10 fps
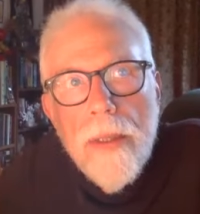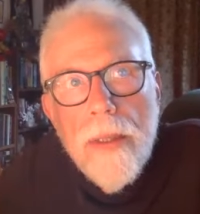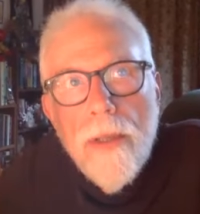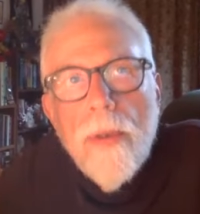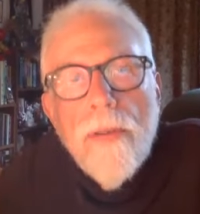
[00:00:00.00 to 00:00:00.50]

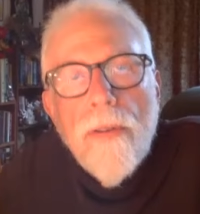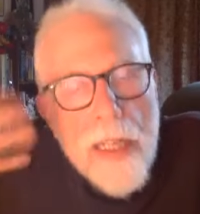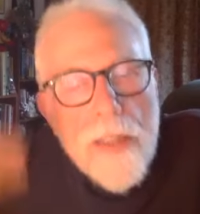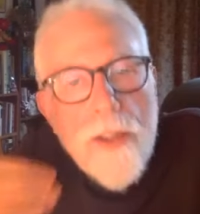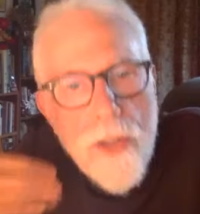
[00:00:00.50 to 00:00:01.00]
to
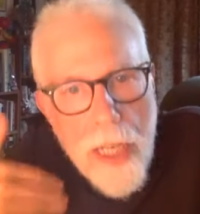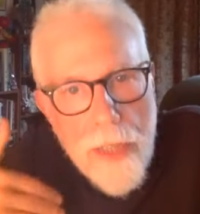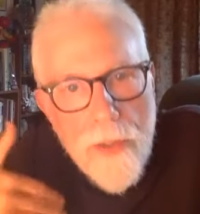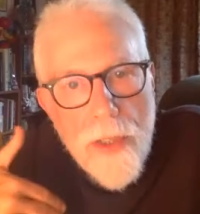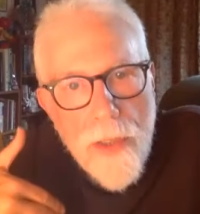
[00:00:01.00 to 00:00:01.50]
affect a
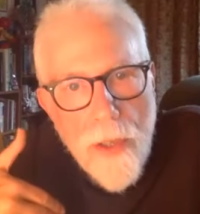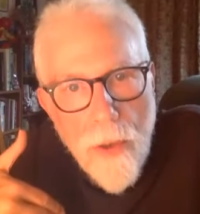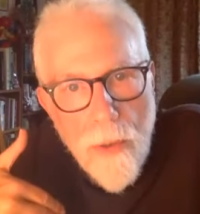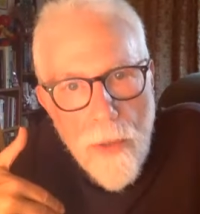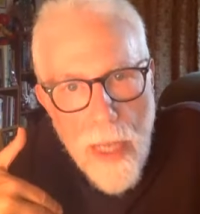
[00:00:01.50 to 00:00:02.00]
change in their
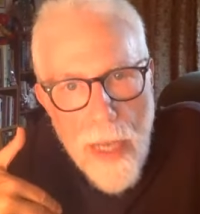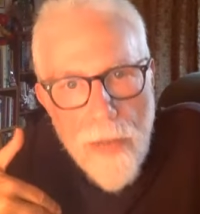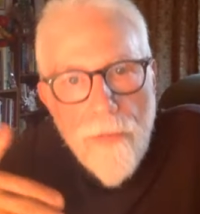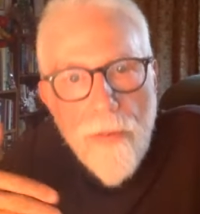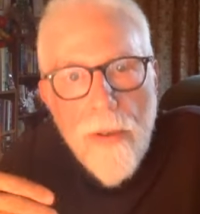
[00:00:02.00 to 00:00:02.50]
own
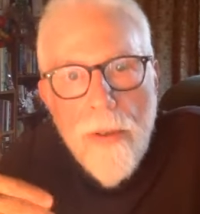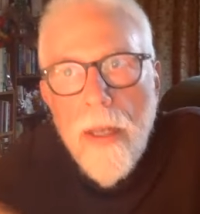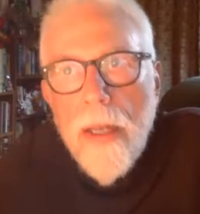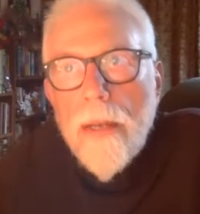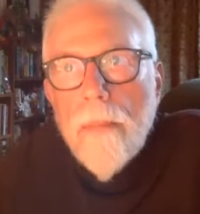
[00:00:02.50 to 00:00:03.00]
life
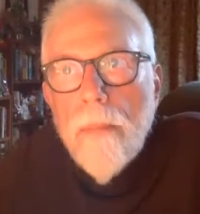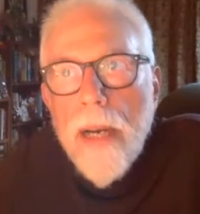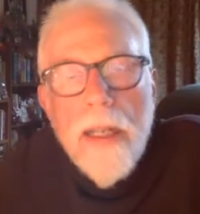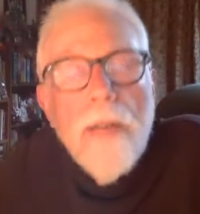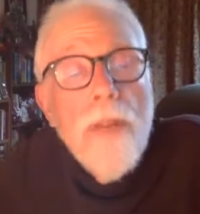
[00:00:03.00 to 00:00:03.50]

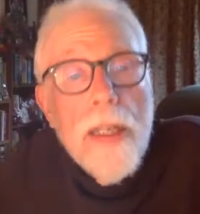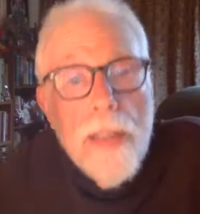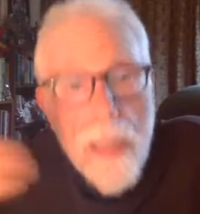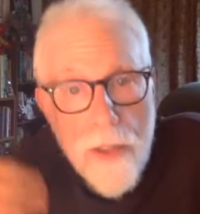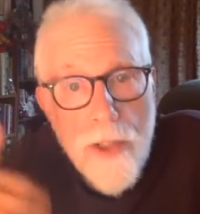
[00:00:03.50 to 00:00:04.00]
by
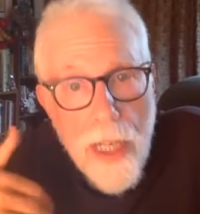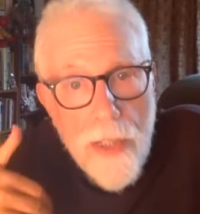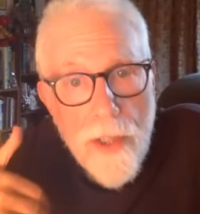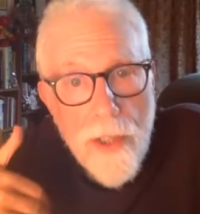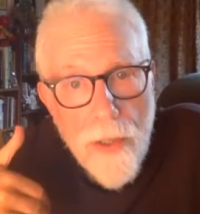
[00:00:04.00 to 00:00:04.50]
affecting a
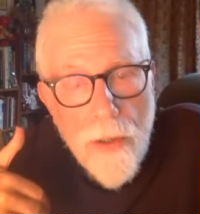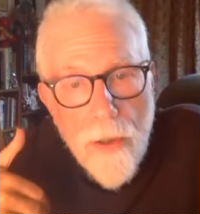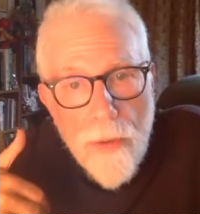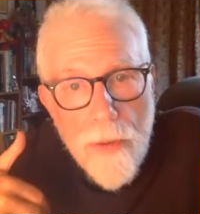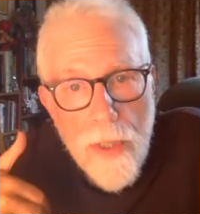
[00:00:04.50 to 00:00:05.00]
change in their
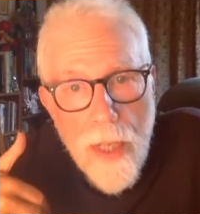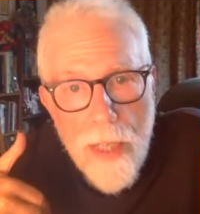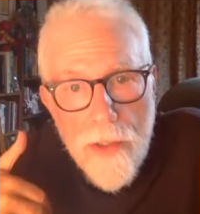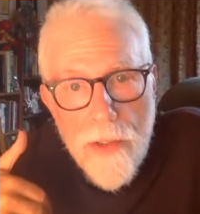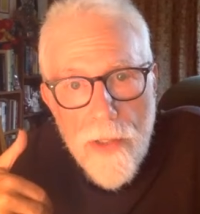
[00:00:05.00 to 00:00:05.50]
own
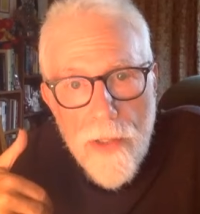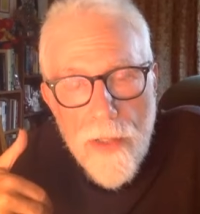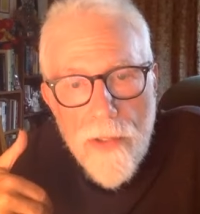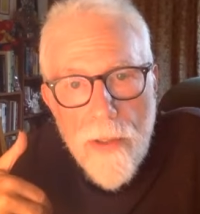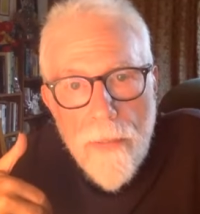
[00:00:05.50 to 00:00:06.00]

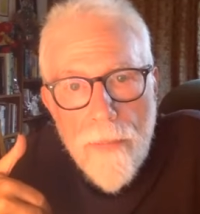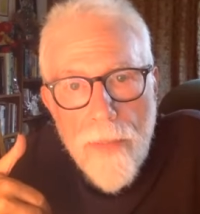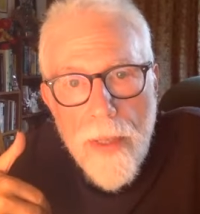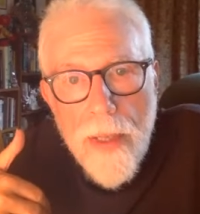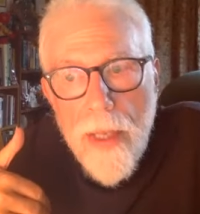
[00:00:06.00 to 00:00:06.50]
consciousness,
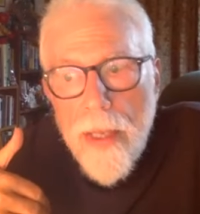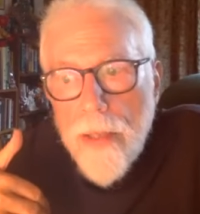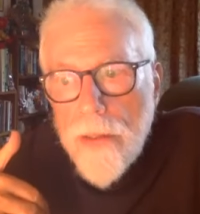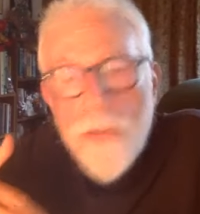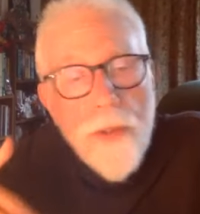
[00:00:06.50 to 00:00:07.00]

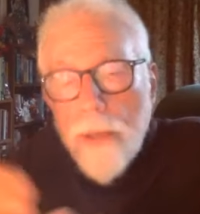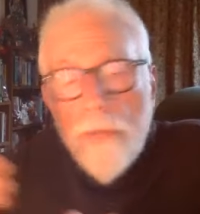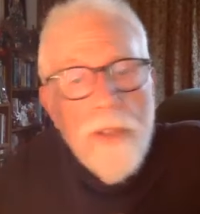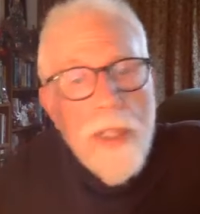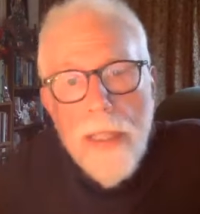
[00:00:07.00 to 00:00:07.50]
they're sort
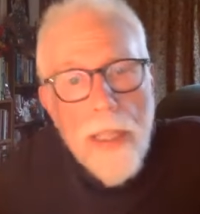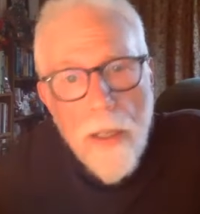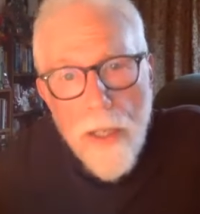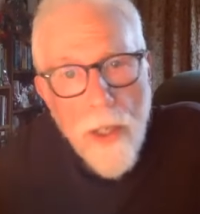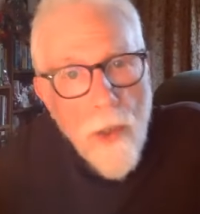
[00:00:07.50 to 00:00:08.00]
of dealing
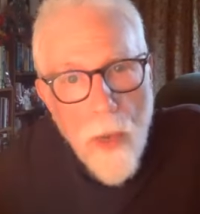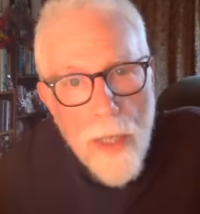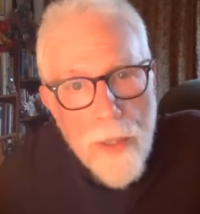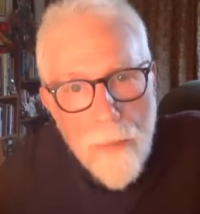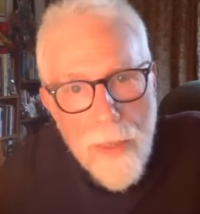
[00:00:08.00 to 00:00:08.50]
on a
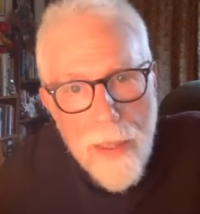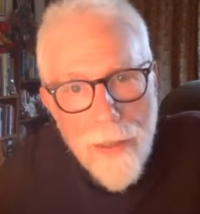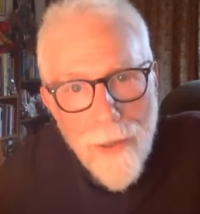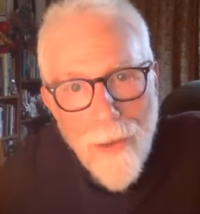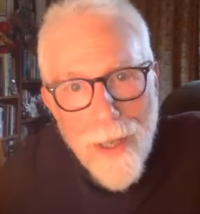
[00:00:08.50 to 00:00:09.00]
quantum
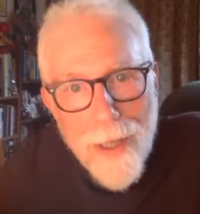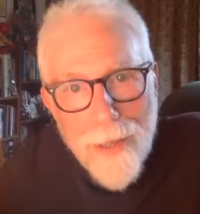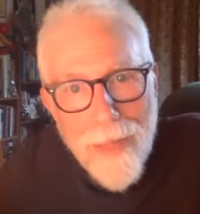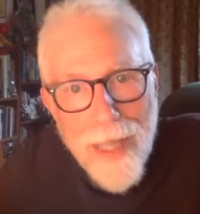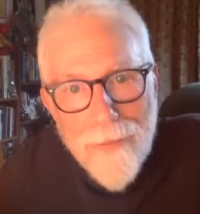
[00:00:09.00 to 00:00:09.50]

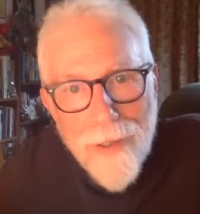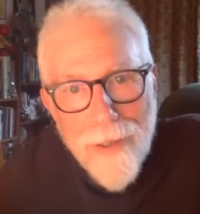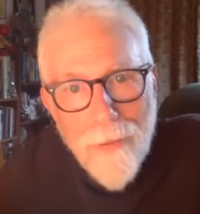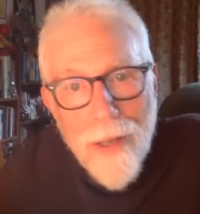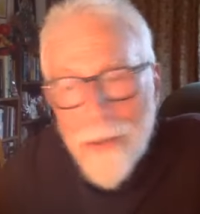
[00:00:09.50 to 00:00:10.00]

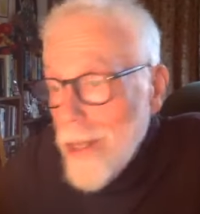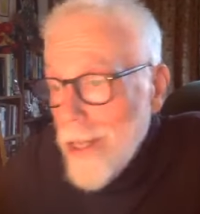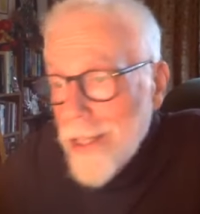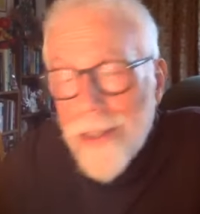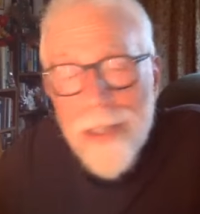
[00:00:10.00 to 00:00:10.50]
level where
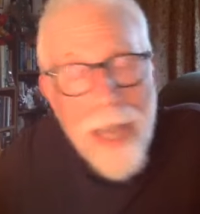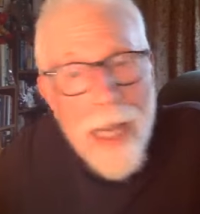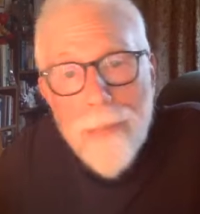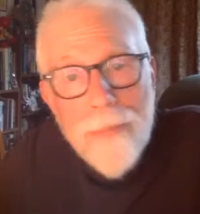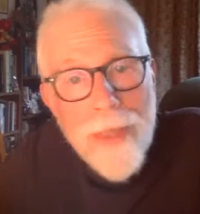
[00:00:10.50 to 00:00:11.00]

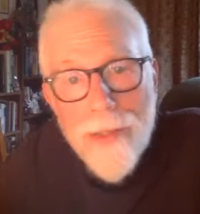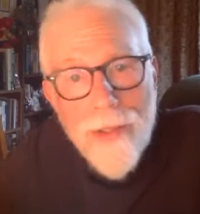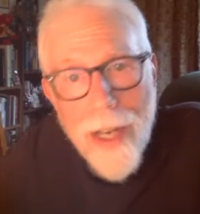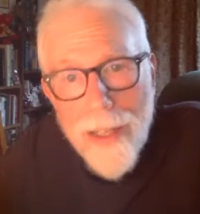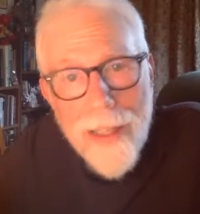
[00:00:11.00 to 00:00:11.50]
time does
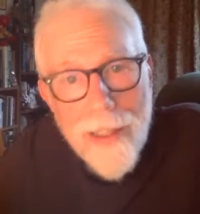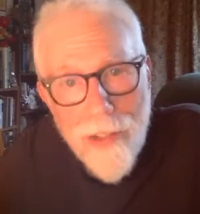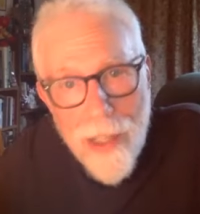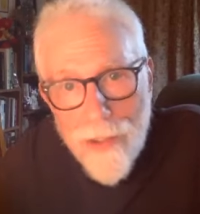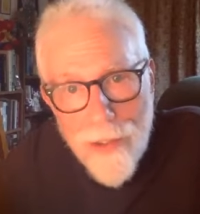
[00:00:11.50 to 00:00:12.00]
not
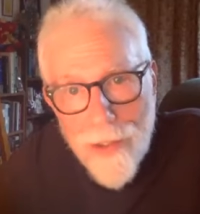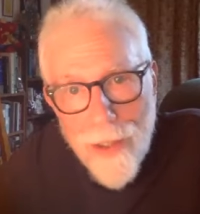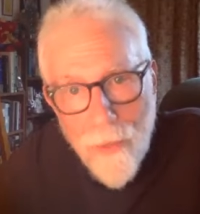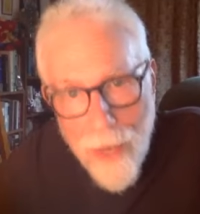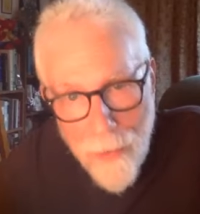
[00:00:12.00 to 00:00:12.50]
exist
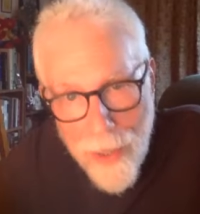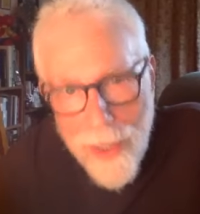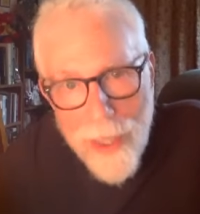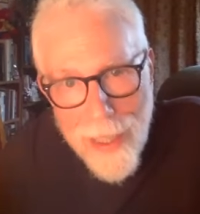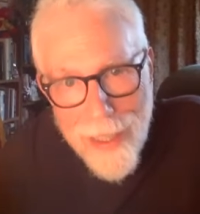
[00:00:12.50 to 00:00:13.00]
the way we
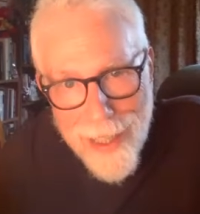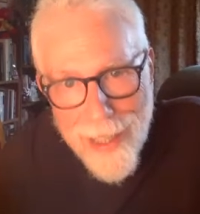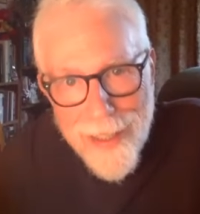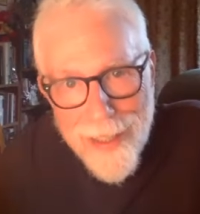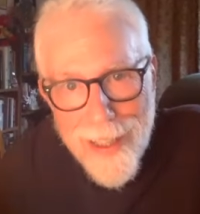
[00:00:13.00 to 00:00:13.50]
think
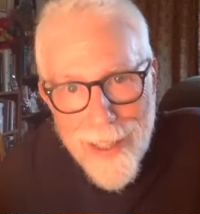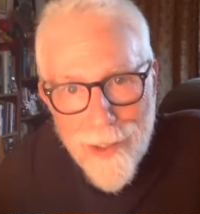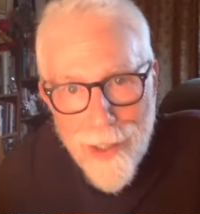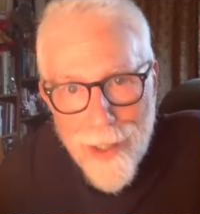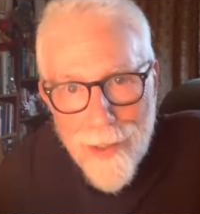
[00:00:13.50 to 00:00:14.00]
that it
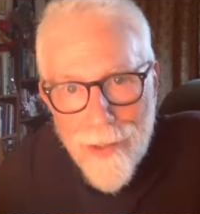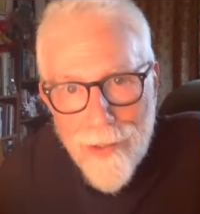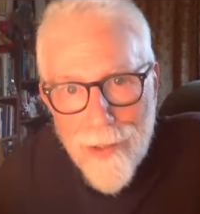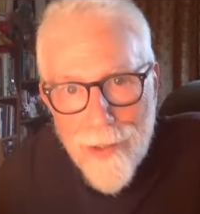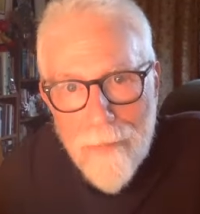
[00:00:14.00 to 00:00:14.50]
exists.